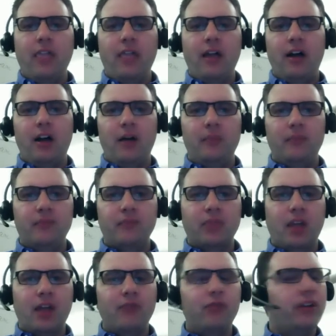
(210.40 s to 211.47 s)

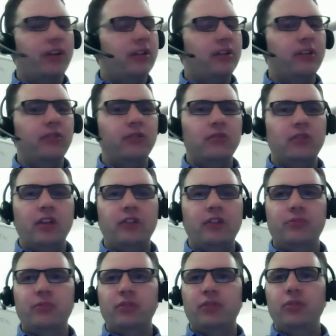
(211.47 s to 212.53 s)
I've run into
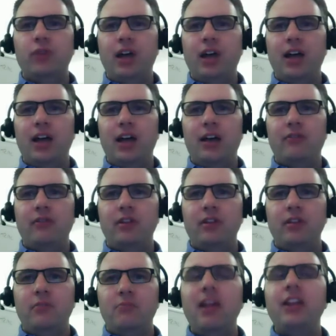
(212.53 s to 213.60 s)
customers who have
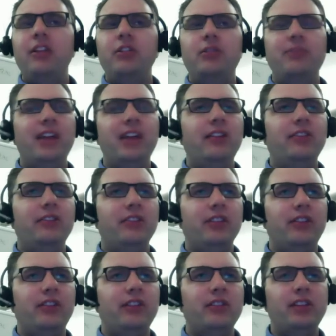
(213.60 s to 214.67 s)
many domains, and
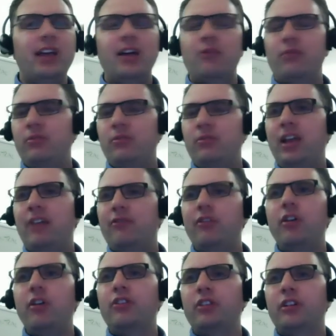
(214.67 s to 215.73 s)
they said, yeah, we had
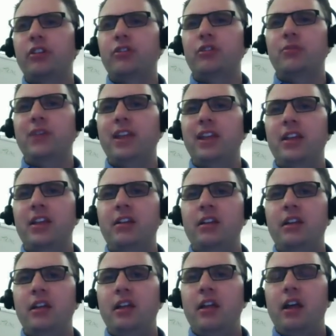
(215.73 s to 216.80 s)
faults on a domain
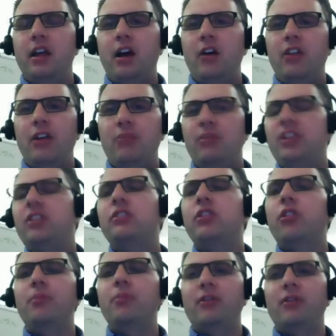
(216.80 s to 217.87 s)
that we didn't
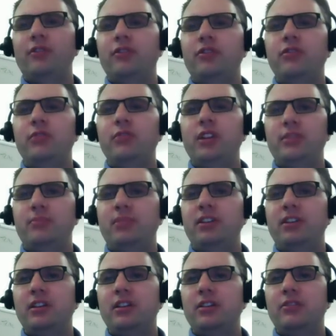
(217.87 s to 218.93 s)
know about for 2 weeks
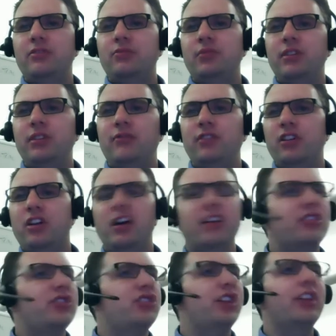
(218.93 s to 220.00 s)
because we forgot
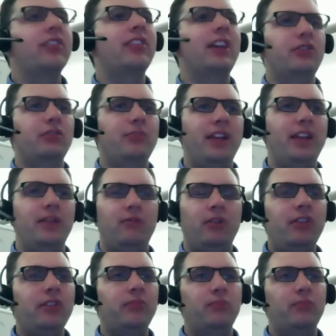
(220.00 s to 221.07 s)
to check that domain. Well,
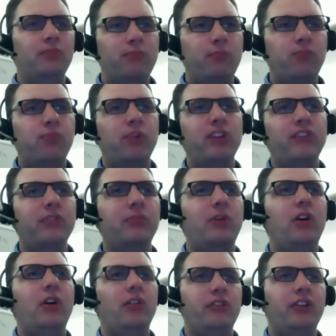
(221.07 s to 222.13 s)
this brings them
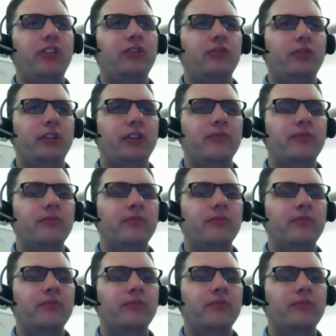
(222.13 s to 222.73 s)
all centrally.